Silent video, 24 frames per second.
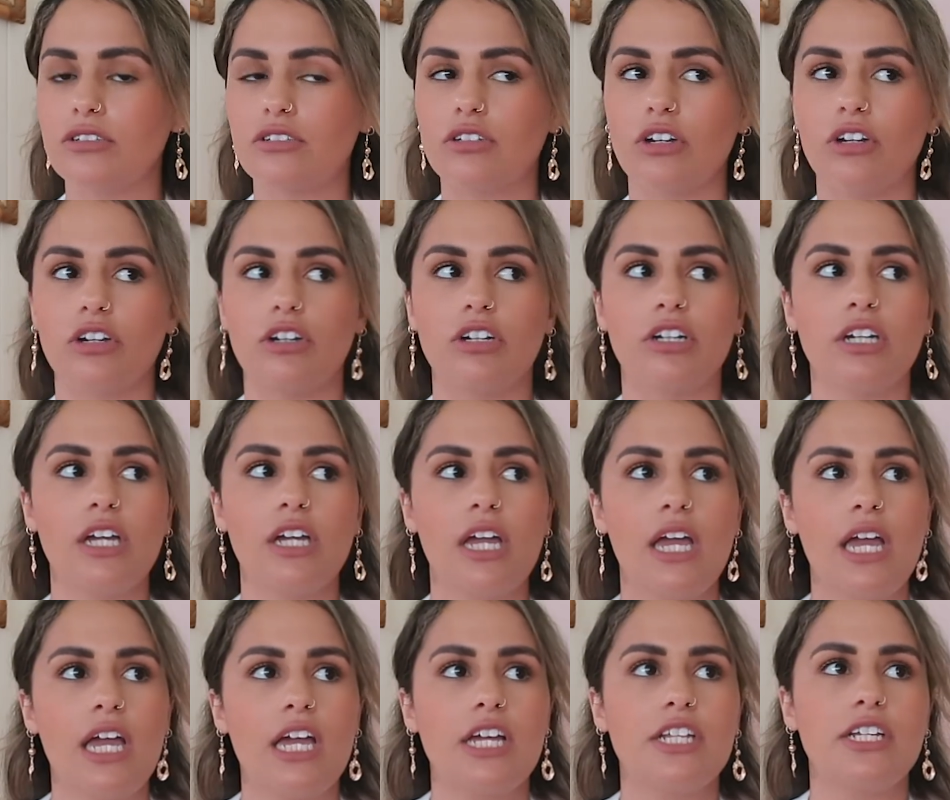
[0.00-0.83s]
So
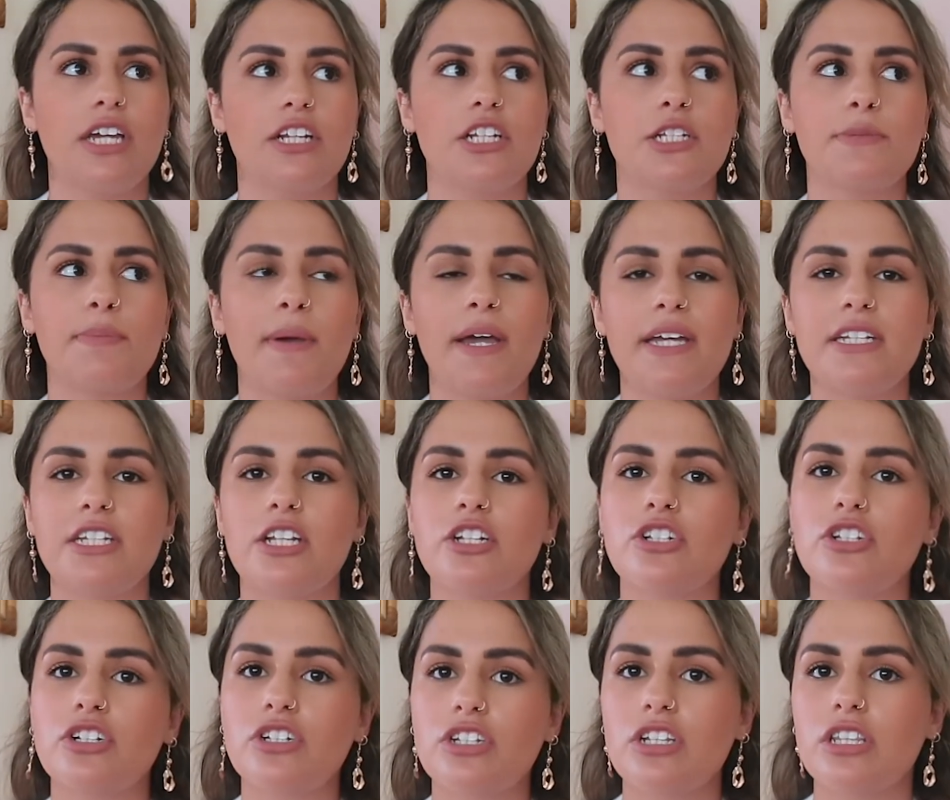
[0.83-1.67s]
yeah, just pay
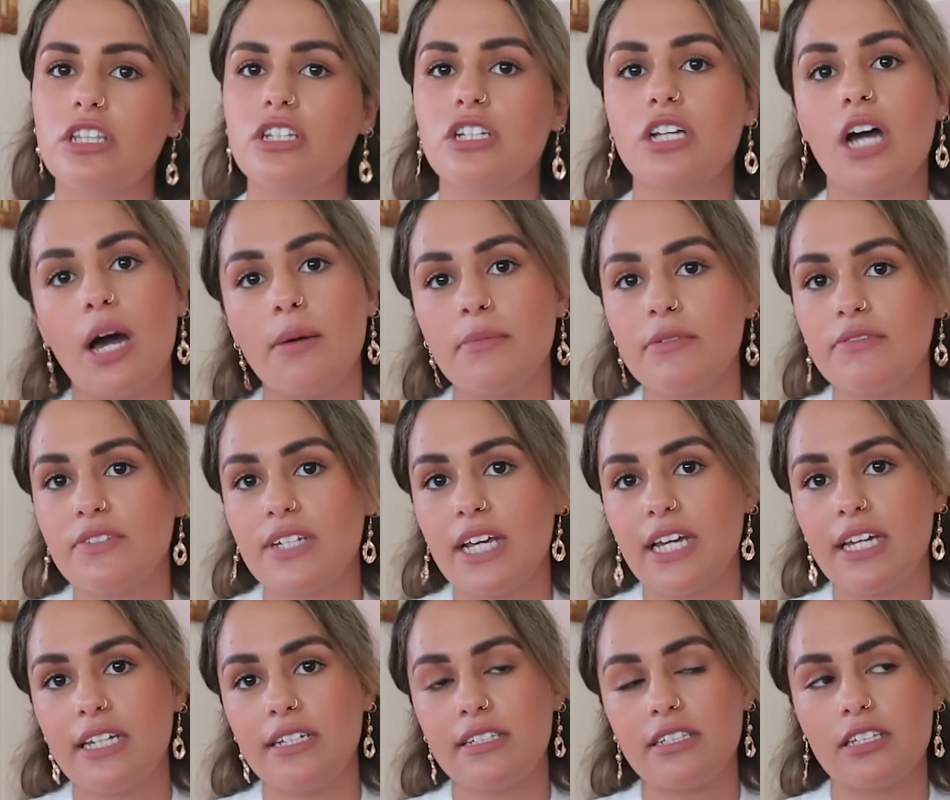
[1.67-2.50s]
attention to the time of
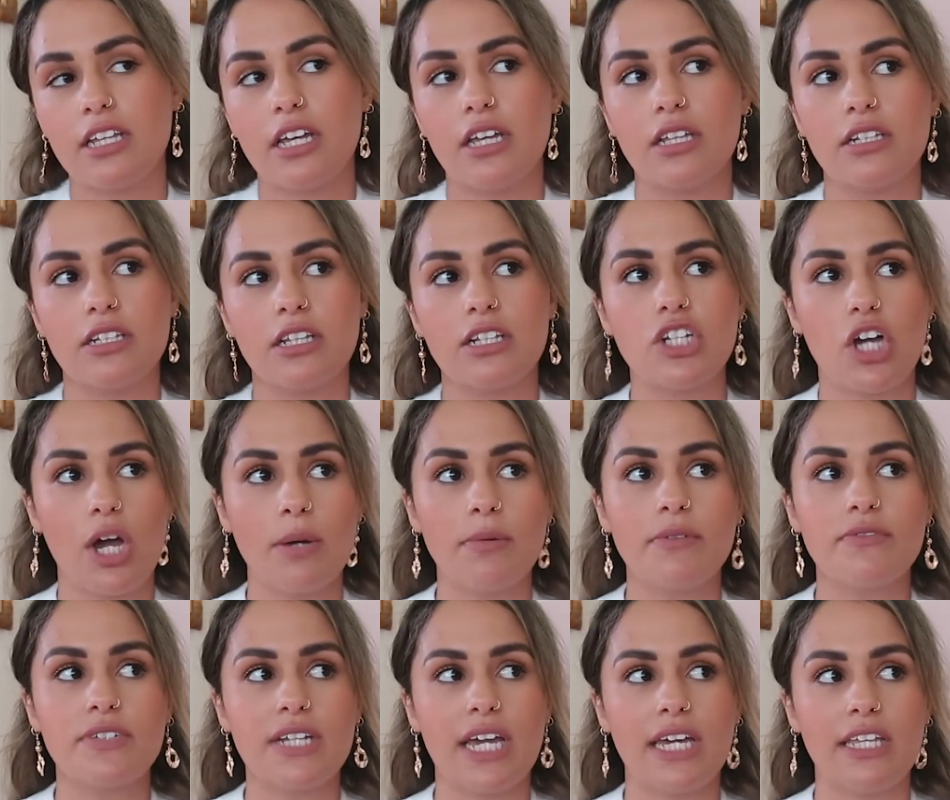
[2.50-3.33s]
day
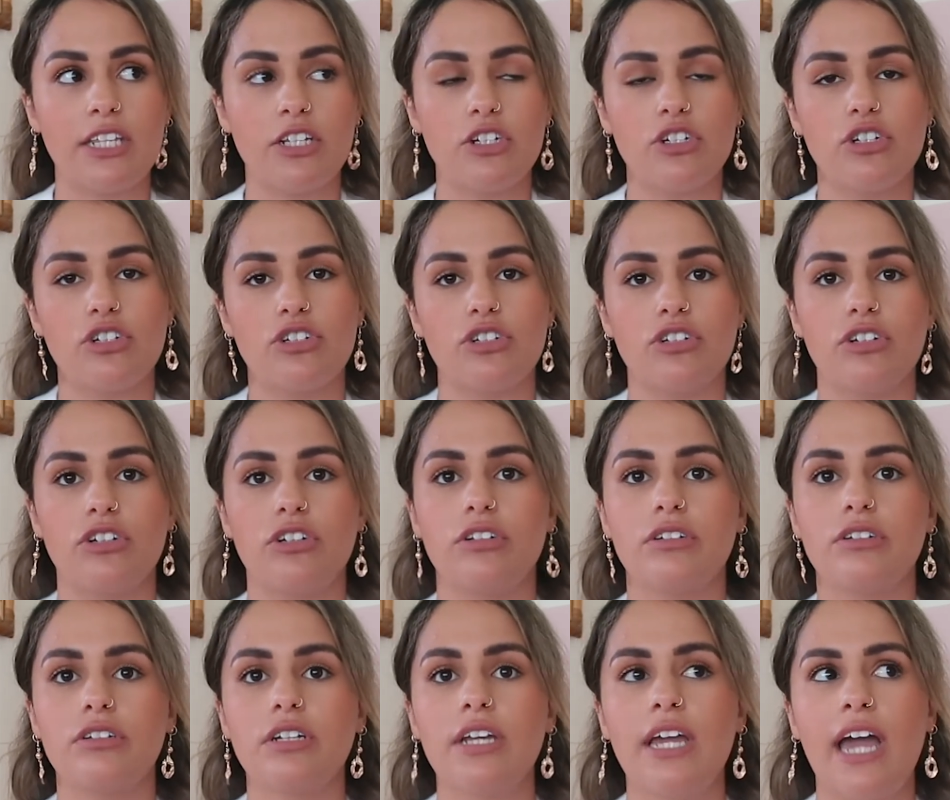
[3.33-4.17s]
that you
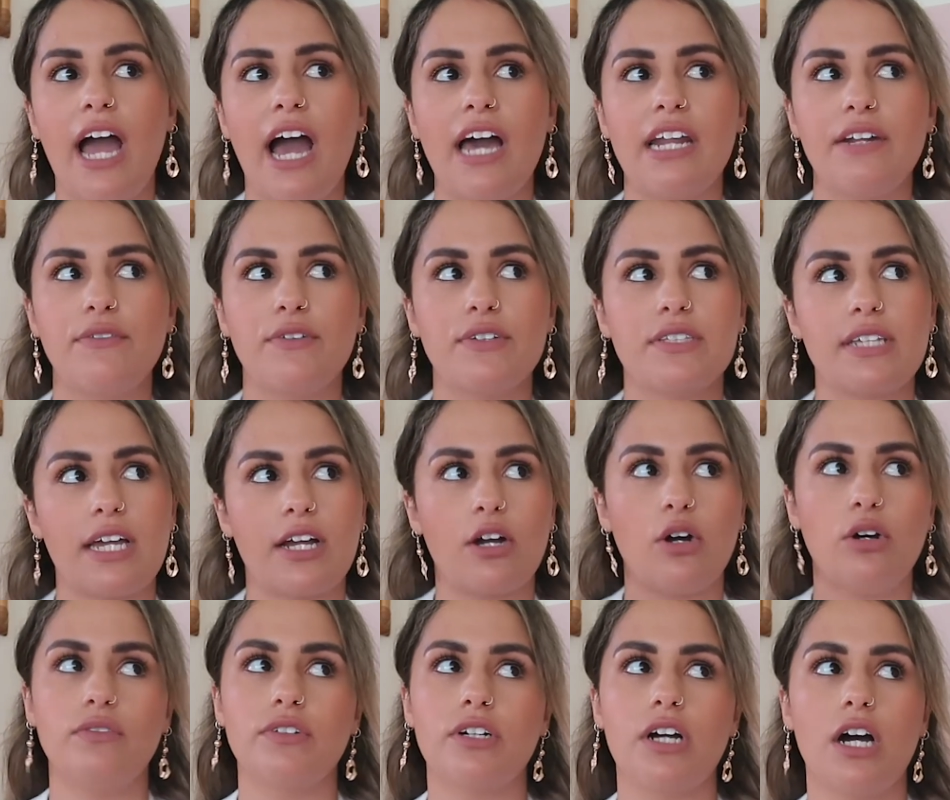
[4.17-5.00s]
shoot, and if it's
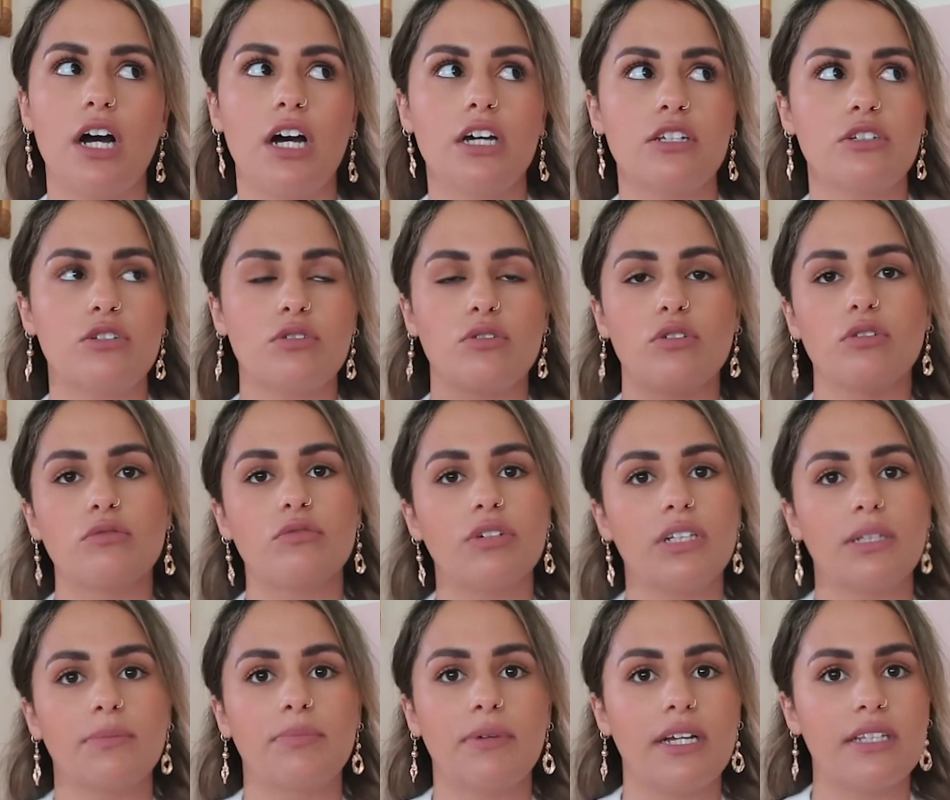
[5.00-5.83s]
like overcast or
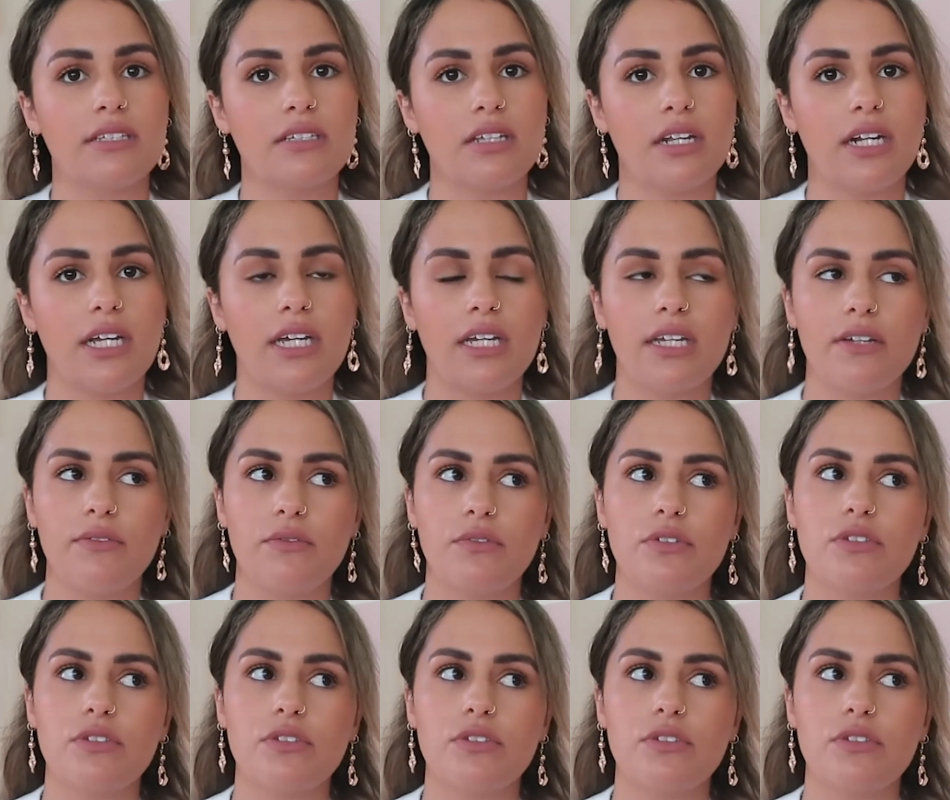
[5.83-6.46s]
really bright and sunny.